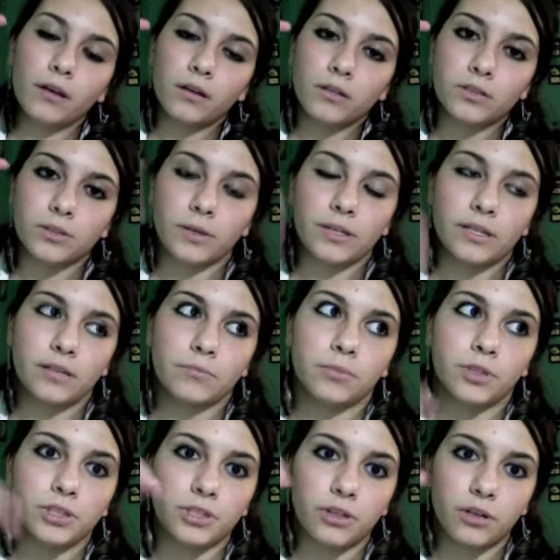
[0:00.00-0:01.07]
So I didn't
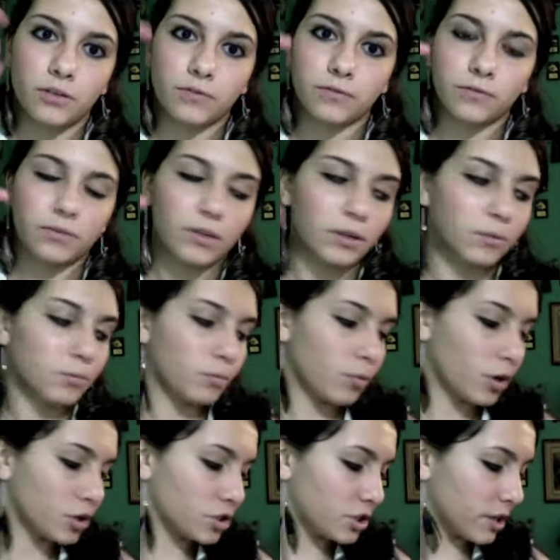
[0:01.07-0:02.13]
brush it off. I
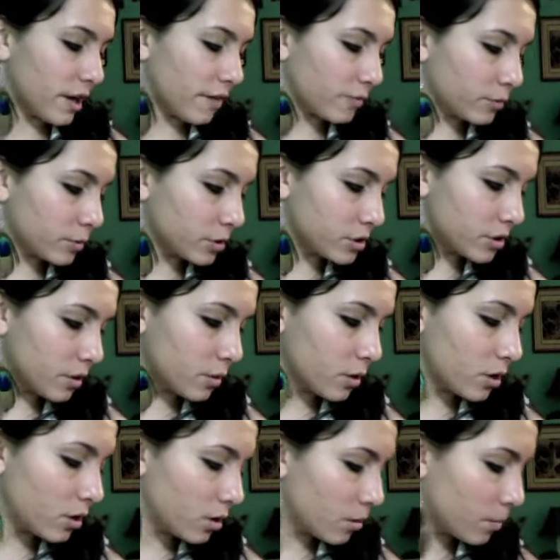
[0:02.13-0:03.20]
washed it afterwards though.
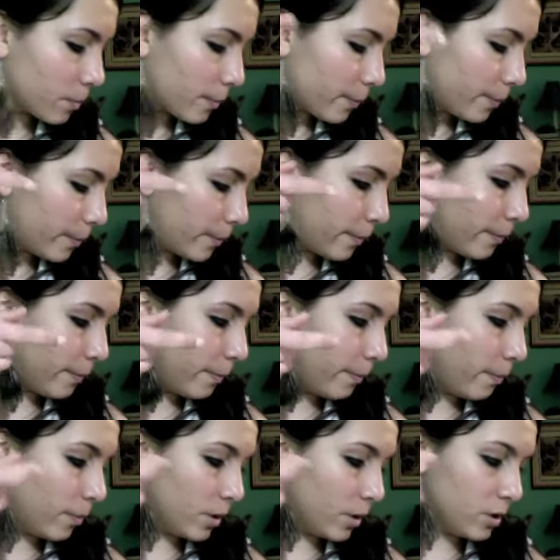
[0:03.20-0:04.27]

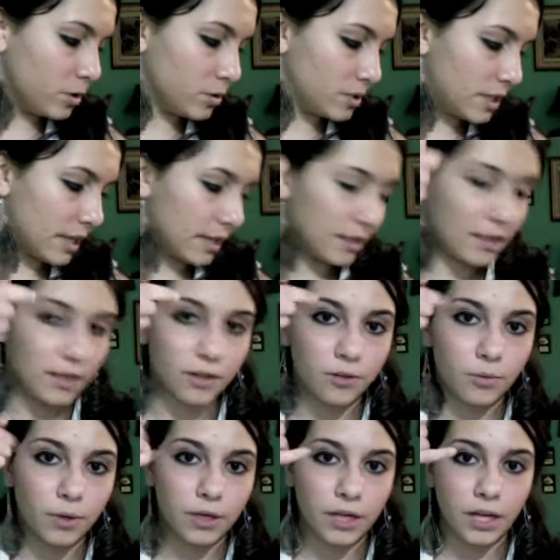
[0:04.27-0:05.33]
But you take the other
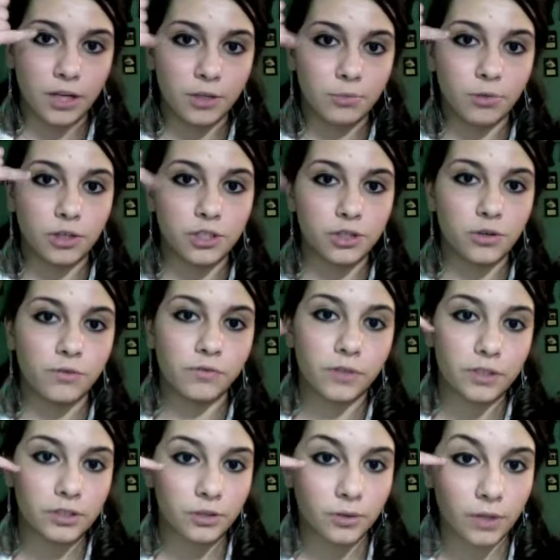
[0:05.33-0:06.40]
one and you brush over it
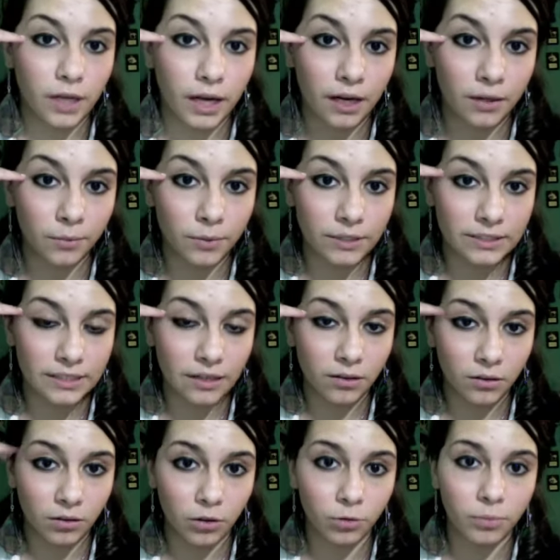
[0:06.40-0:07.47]
so it kind of wings out a
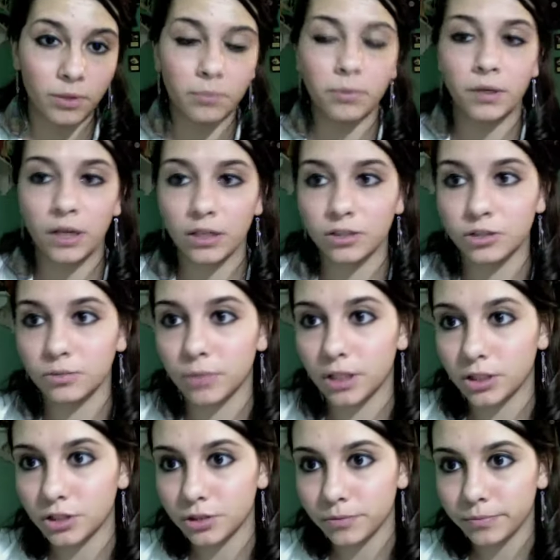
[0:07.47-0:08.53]
little bit, but not too
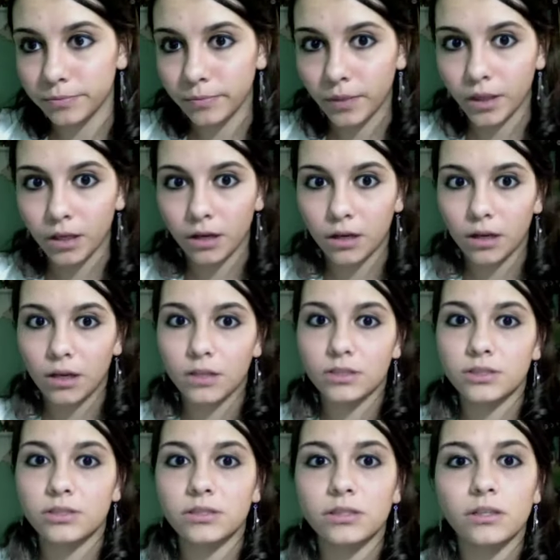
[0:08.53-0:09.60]
much.
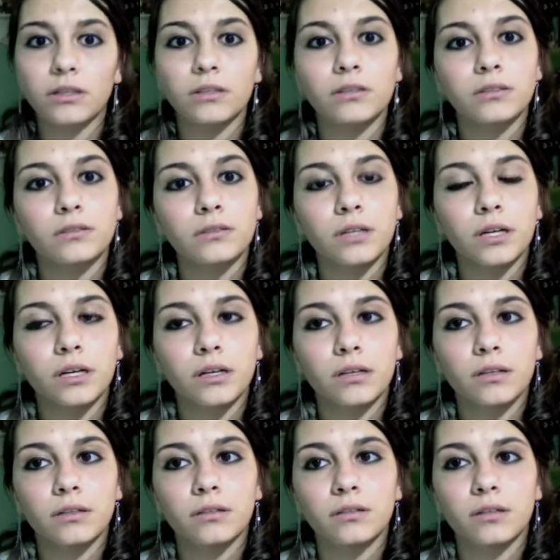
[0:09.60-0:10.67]
So
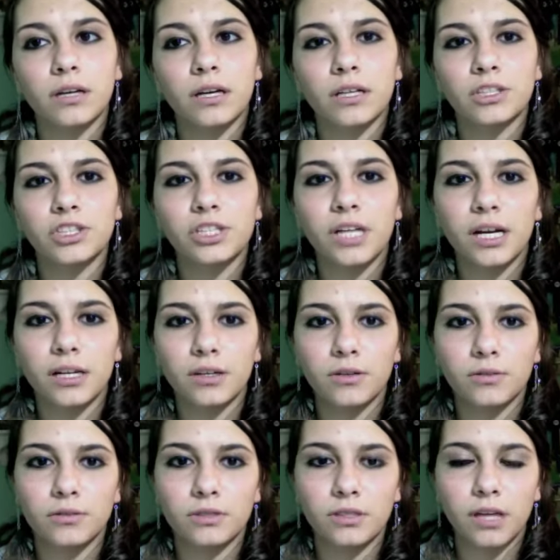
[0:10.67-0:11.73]
she kind of
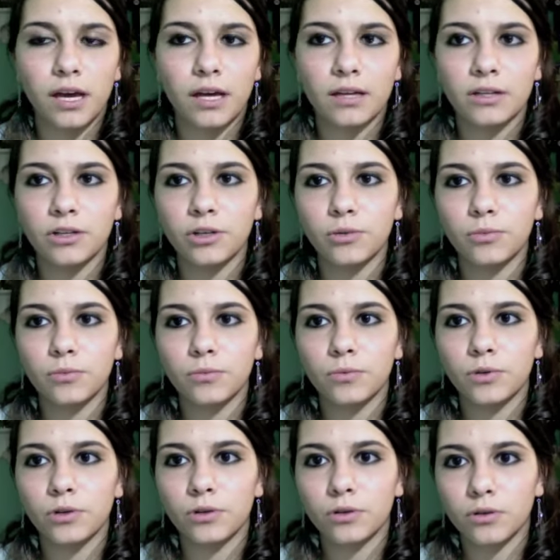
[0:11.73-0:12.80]
goes,
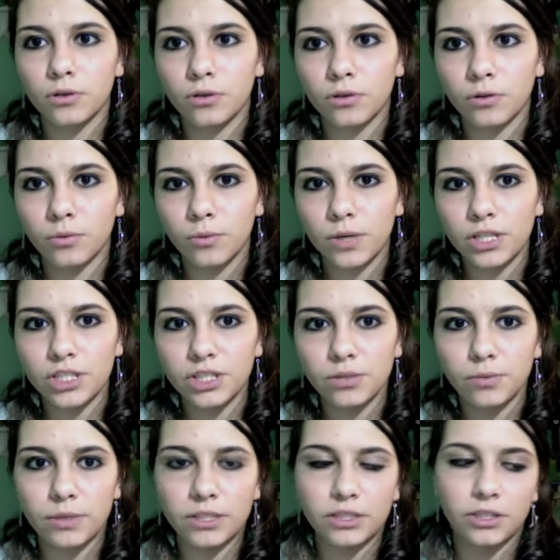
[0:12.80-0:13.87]
the way she
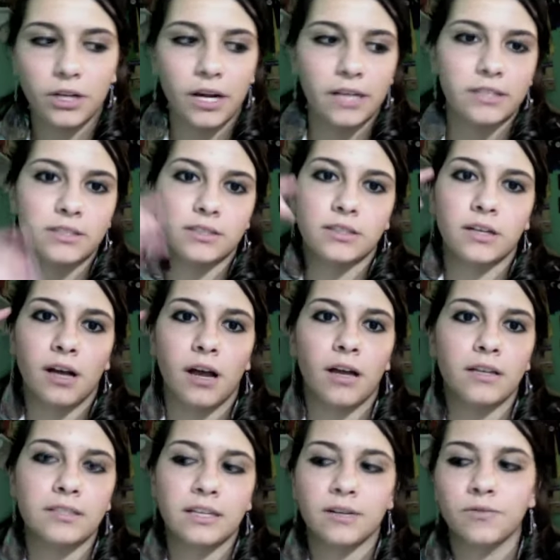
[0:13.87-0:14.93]
wings her eyes
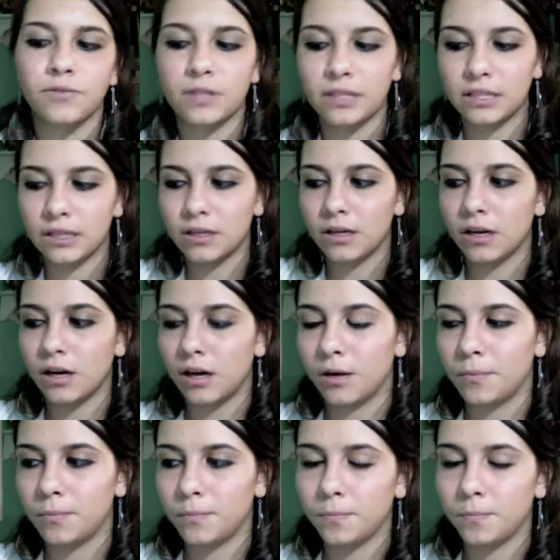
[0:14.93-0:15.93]
is like really, what's